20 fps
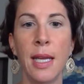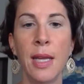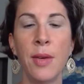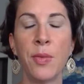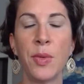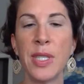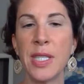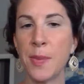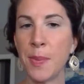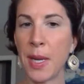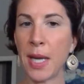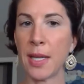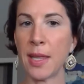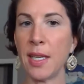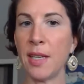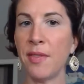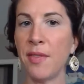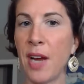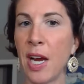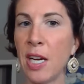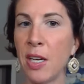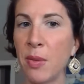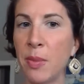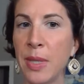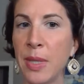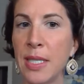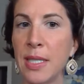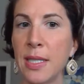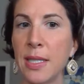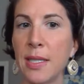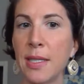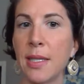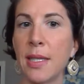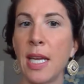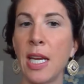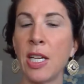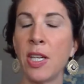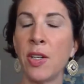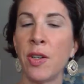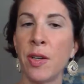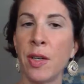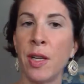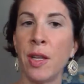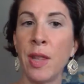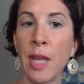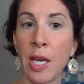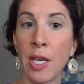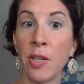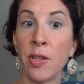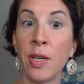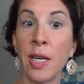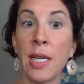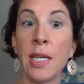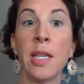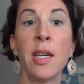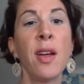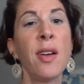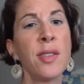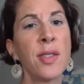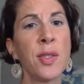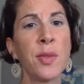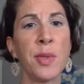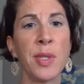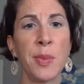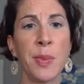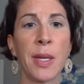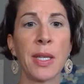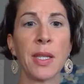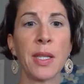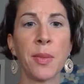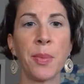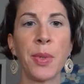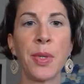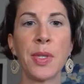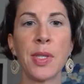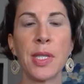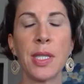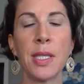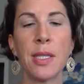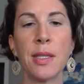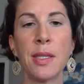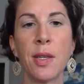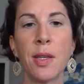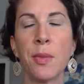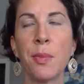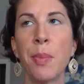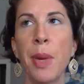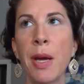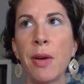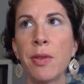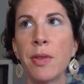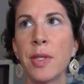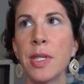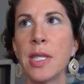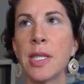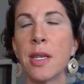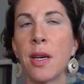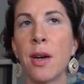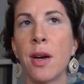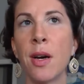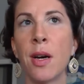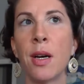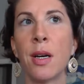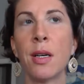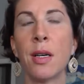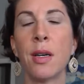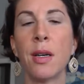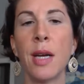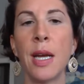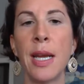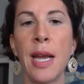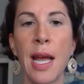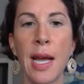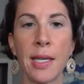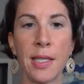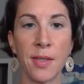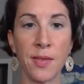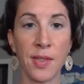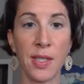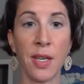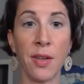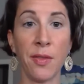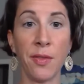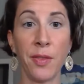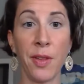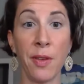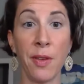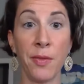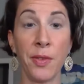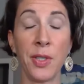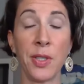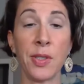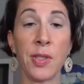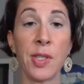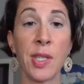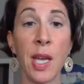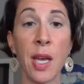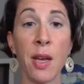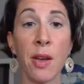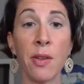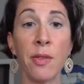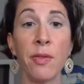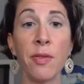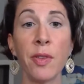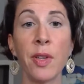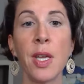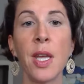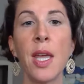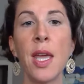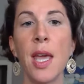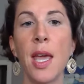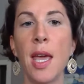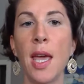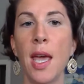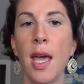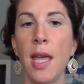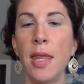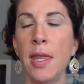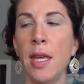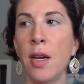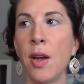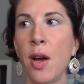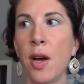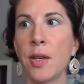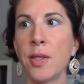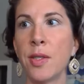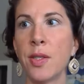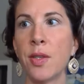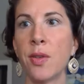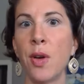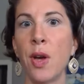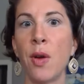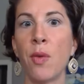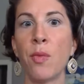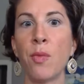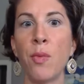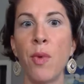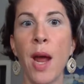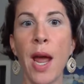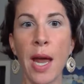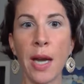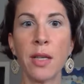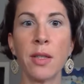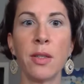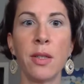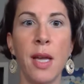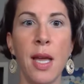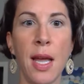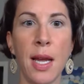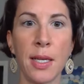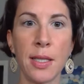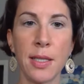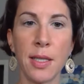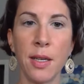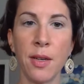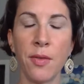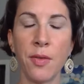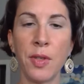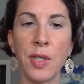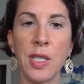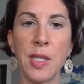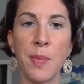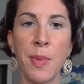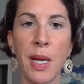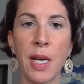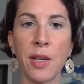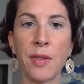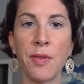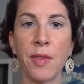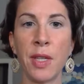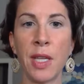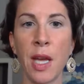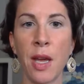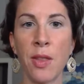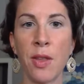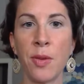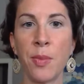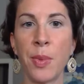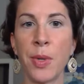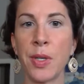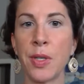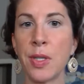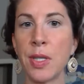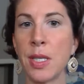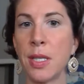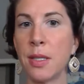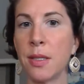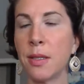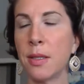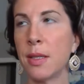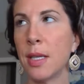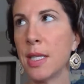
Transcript: and respect the environment that you're in, and also respect the person. So boundaries are an act of self-love for yourself, and then also a radical act of respect for the other person.